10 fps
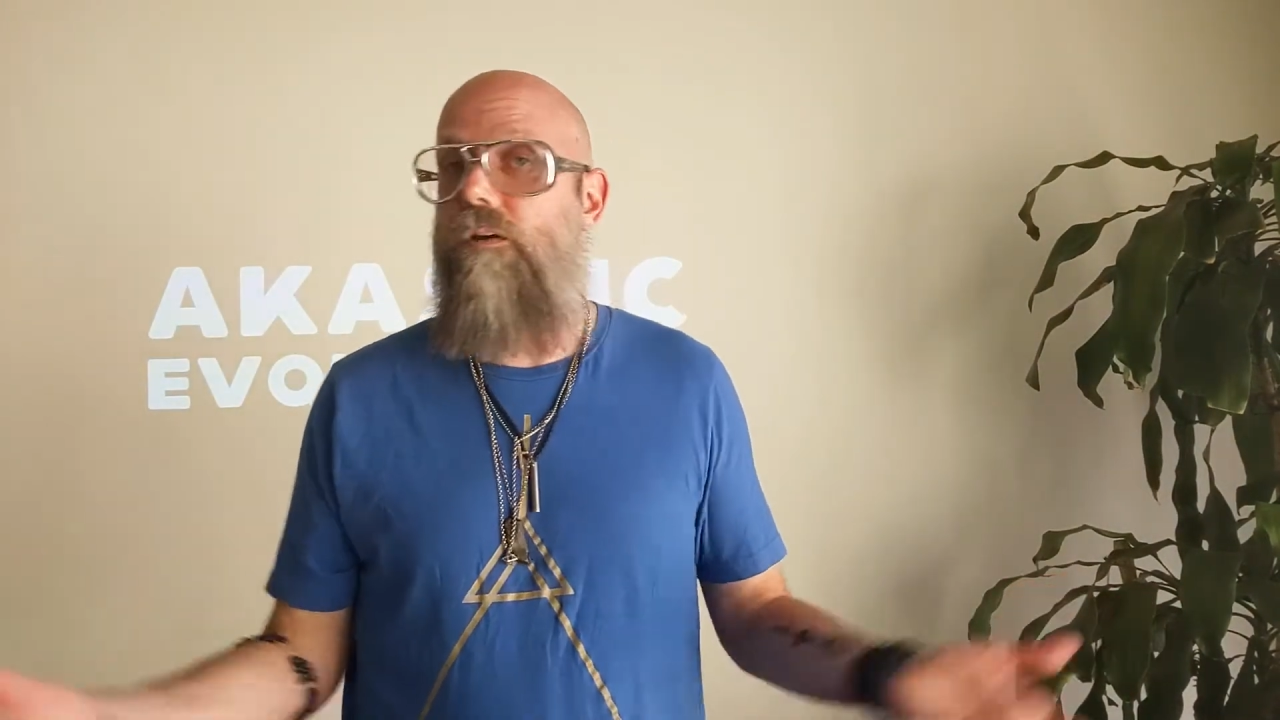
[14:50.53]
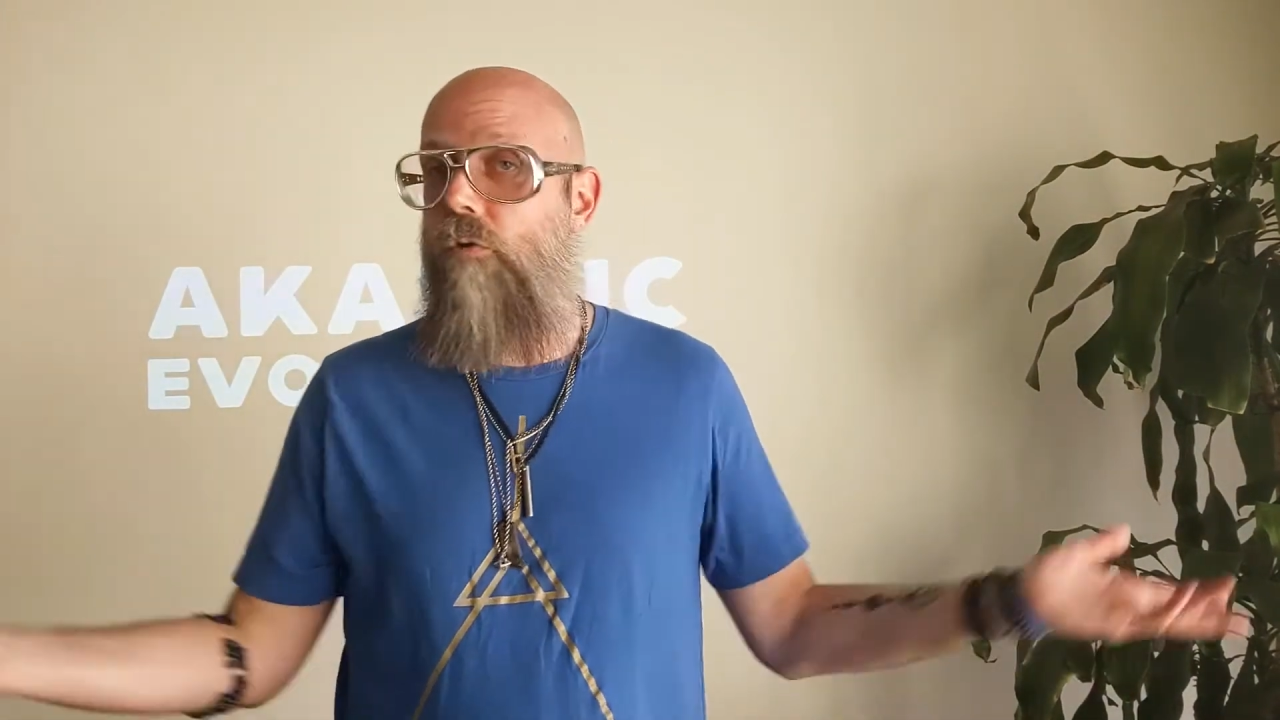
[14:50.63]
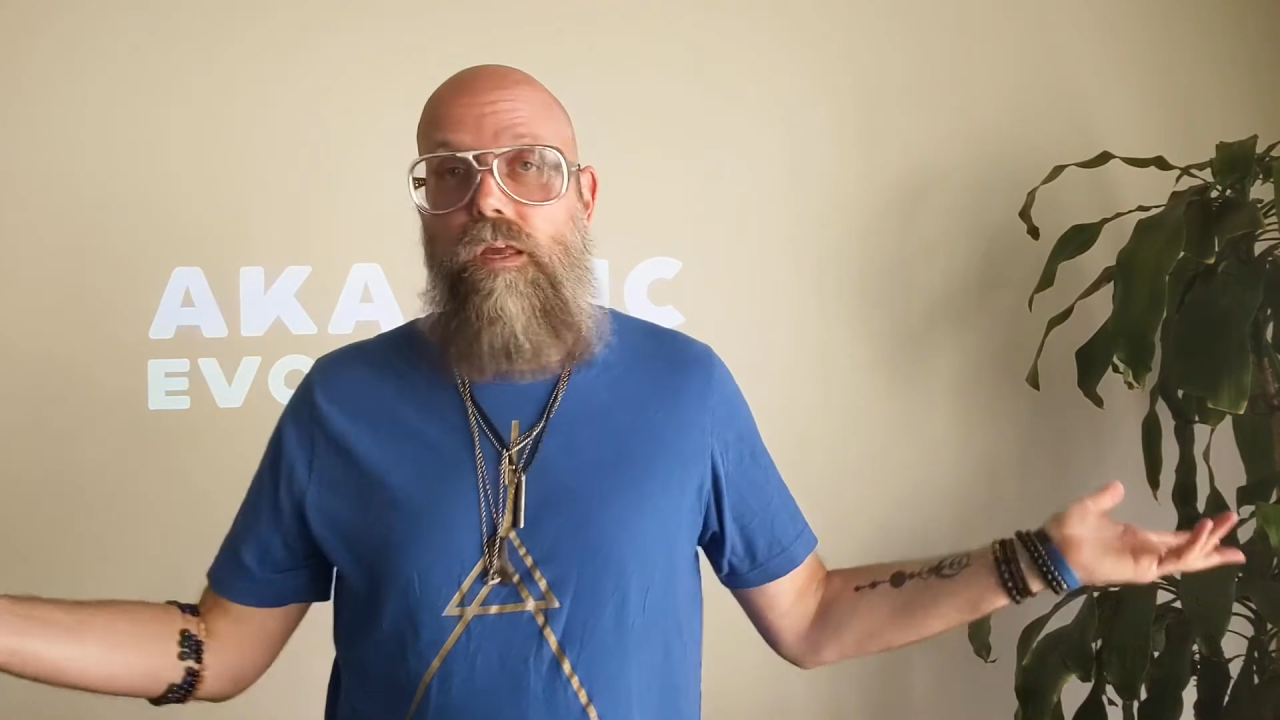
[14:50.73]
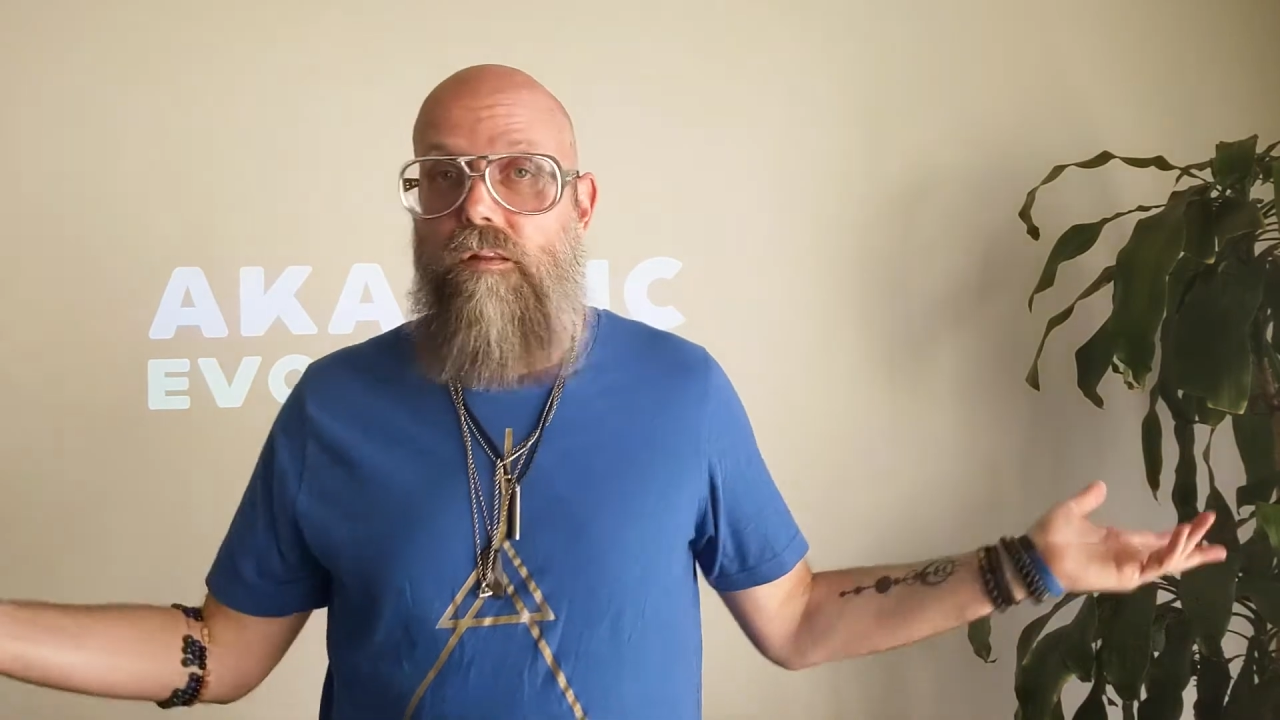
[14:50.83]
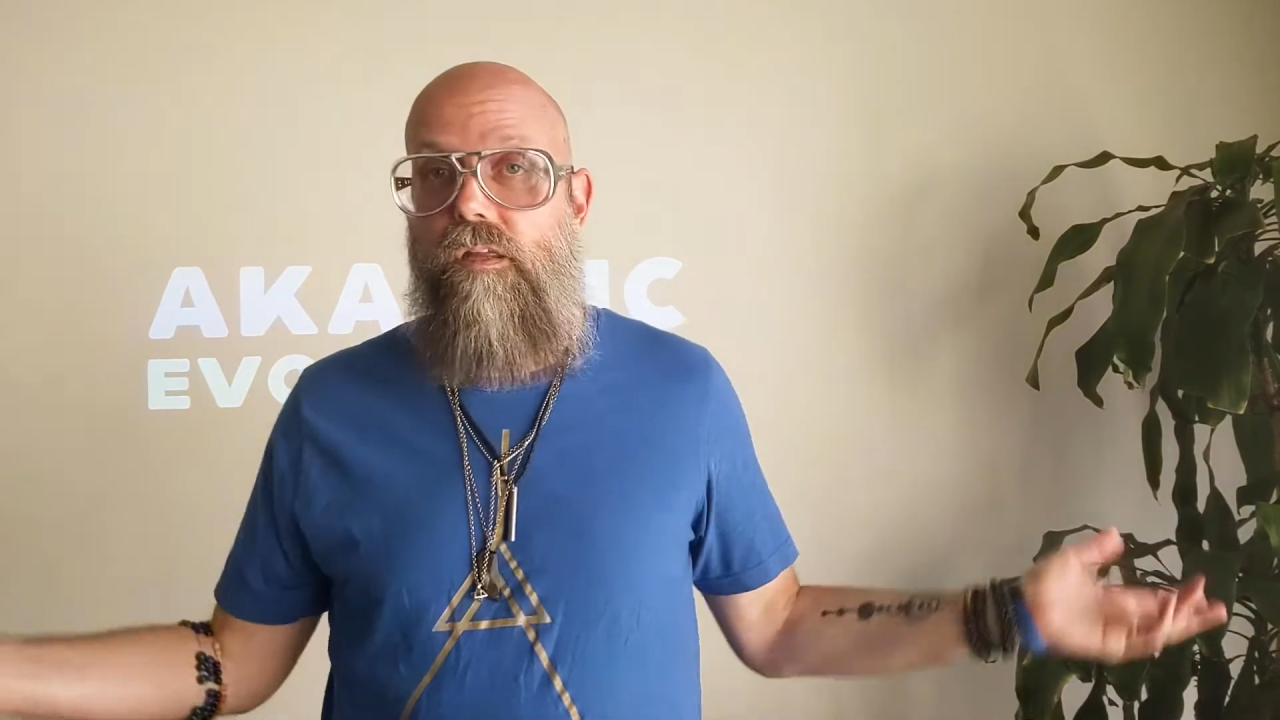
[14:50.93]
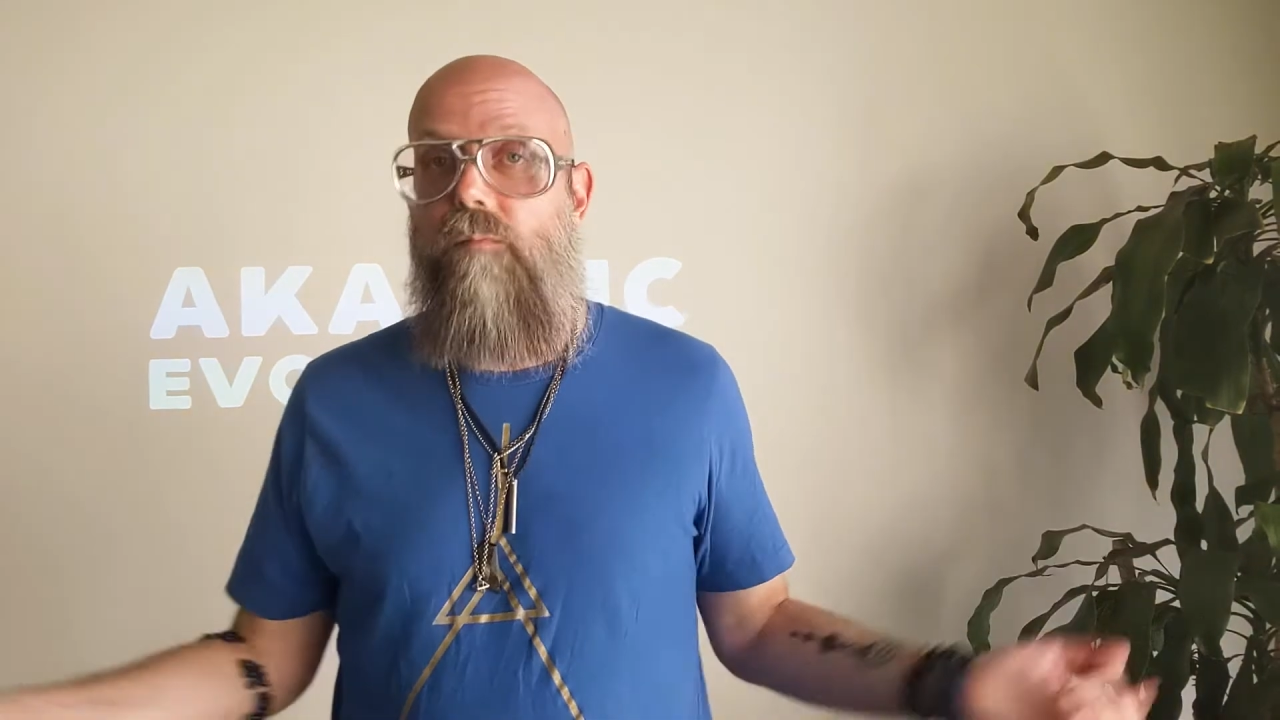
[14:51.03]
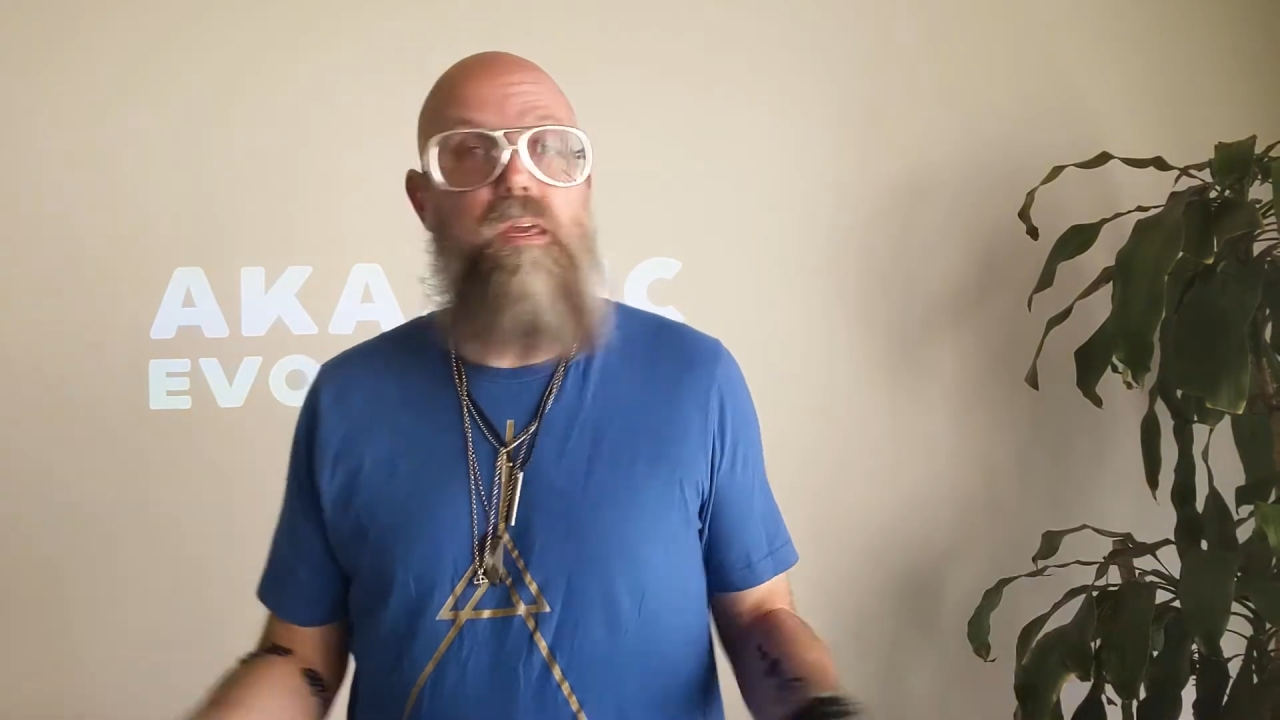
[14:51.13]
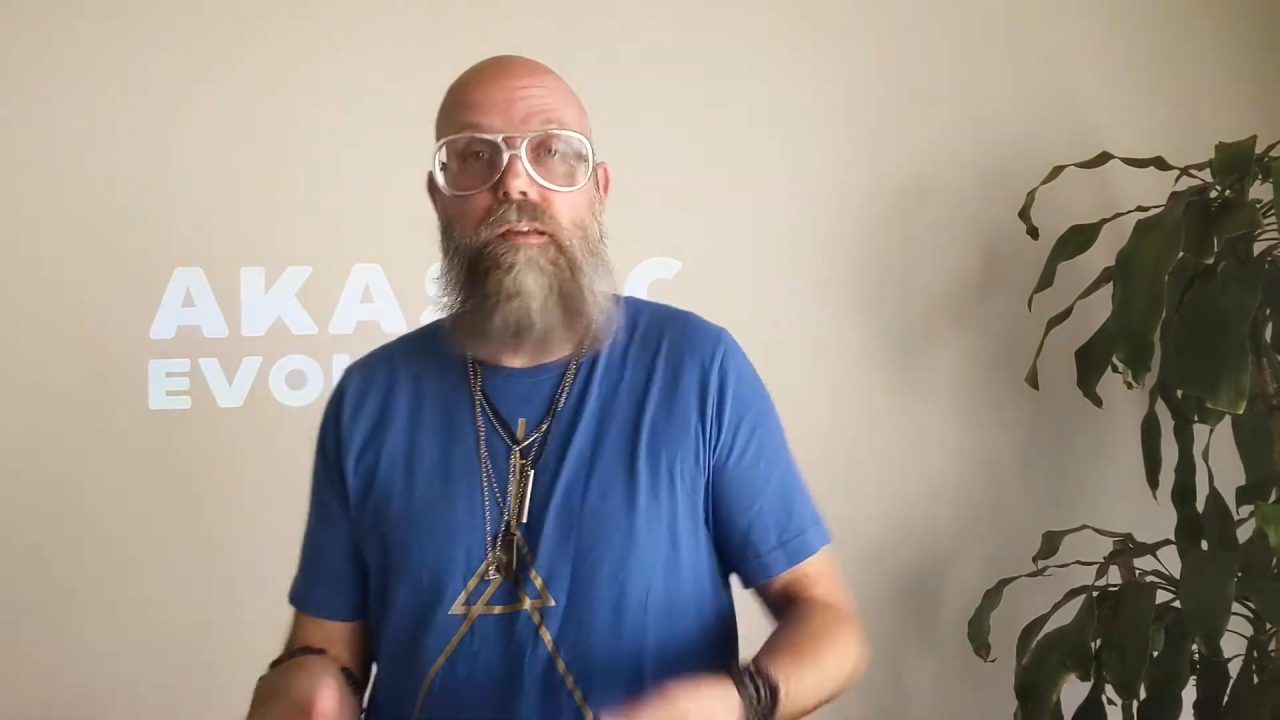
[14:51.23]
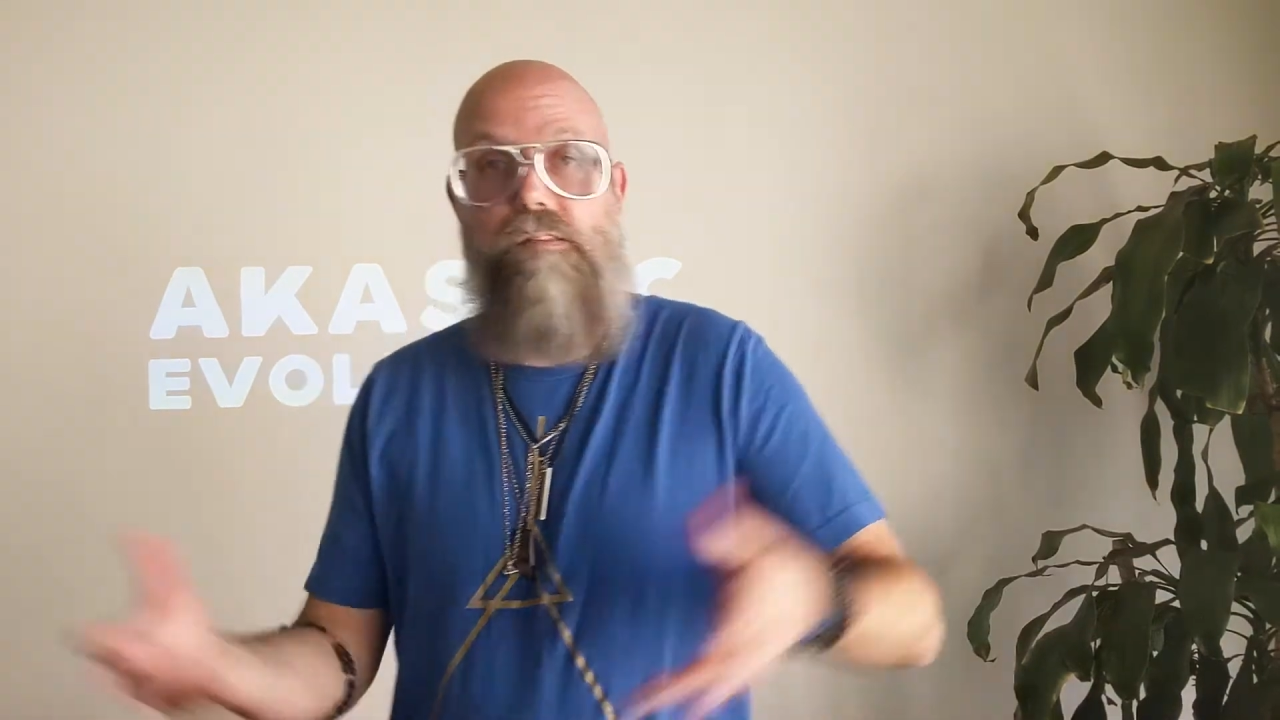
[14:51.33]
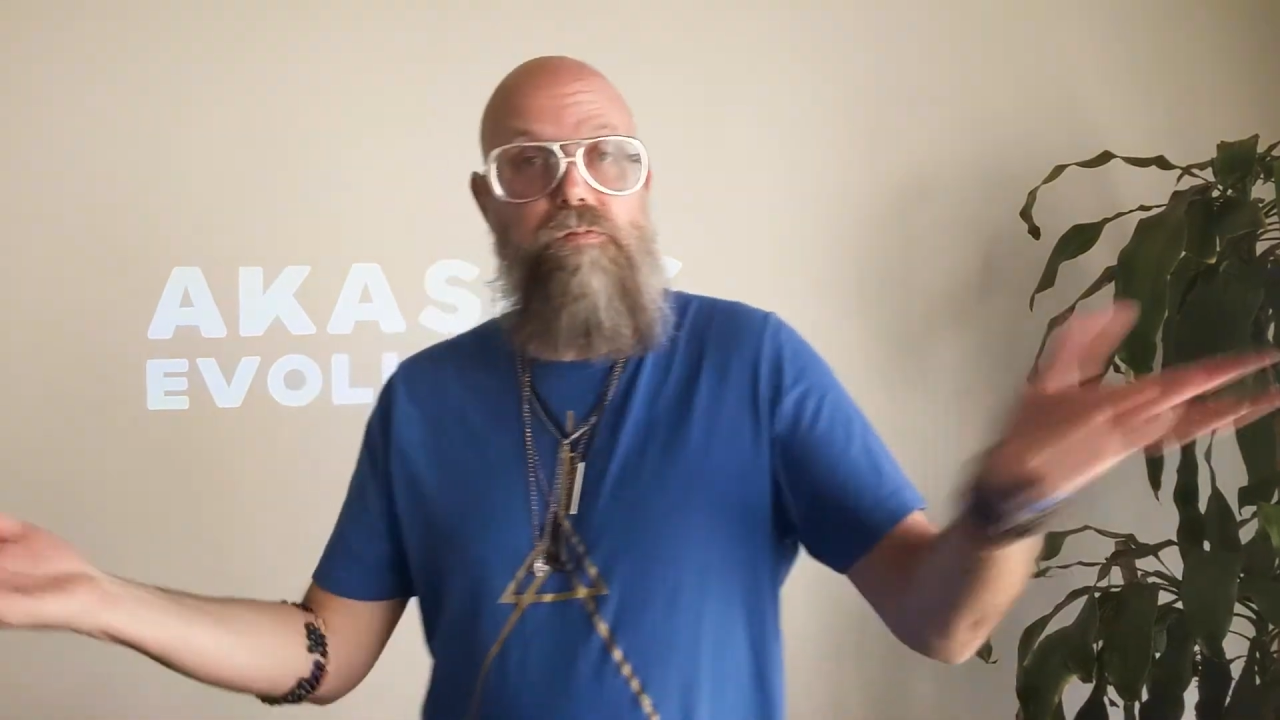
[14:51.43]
quickly, because